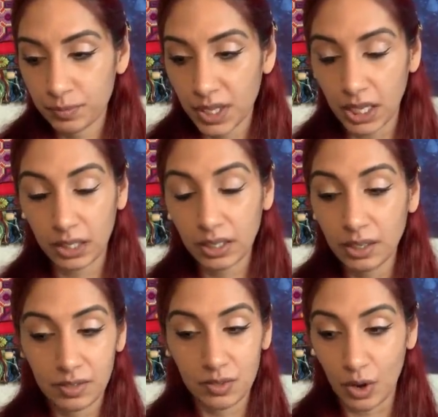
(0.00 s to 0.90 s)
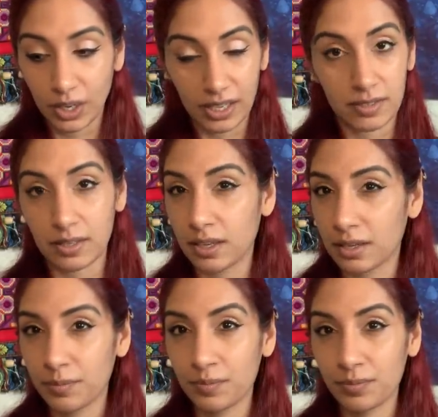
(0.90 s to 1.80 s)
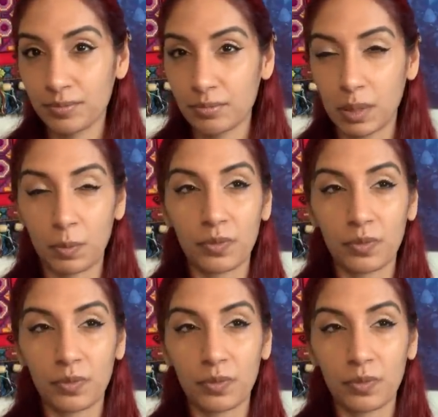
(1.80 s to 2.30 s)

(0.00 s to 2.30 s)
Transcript: Healing is not easy. People